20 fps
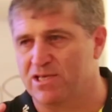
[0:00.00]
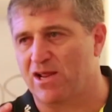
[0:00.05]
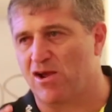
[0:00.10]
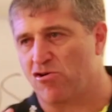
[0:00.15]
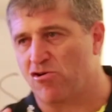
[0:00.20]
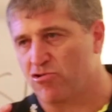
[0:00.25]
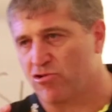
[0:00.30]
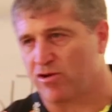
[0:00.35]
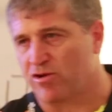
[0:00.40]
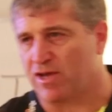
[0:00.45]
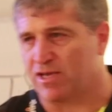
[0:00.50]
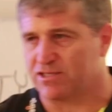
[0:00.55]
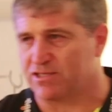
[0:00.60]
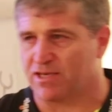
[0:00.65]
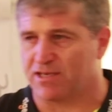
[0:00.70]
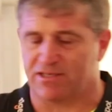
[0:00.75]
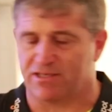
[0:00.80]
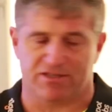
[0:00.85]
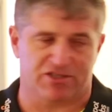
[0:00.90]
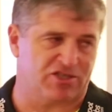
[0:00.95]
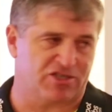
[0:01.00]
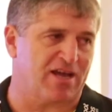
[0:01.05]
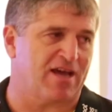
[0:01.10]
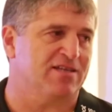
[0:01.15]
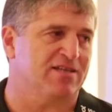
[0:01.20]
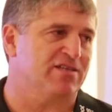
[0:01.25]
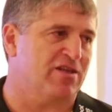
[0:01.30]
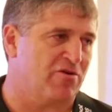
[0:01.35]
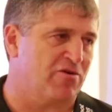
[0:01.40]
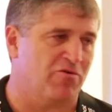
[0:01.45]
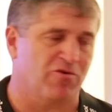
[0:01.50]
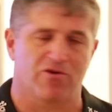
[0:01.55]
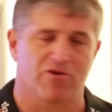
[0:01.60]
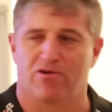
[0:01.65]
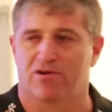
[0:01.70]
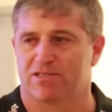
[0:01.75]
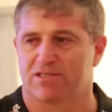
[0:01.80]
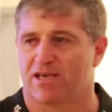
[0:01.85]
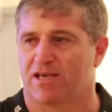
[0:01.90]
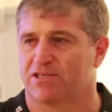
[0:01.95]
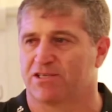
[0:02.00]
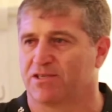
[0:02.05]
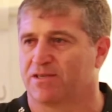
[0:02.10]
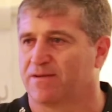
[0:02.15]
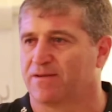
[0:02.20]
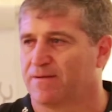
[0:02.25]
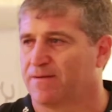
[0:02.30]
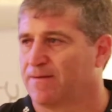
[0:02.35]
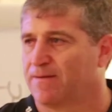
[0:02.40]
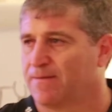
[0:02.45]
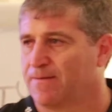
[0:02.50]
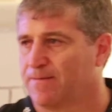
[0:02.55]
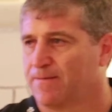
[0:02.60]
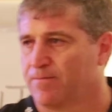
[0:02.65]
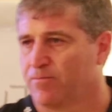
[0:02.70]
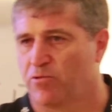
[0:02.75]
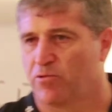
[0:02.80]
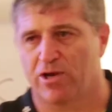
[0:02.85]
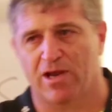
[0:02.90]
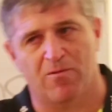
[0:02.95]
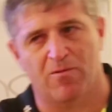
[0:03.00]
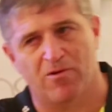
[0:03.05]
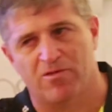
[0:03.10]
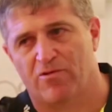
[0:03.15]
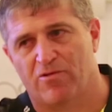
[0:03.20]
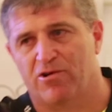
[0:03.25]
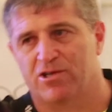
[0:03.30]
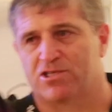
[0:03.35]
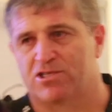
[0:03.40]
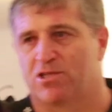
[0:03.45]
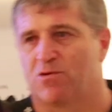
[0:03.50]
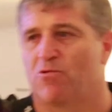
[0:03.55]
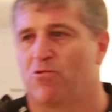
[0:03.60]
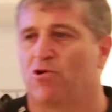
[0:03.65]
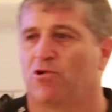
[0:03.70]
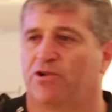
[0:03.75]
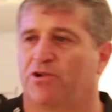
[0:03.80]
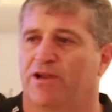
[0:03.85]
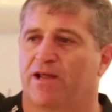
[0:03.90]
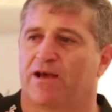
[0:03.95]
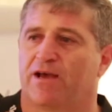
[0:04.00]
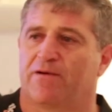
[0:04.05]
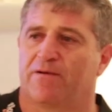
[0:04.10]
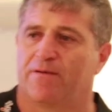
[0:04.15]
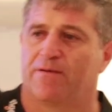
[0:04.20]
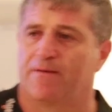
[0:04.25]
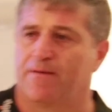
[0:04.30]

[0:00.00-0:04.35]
in our organisation stays in our organisation. We don't want the rest of the world to know.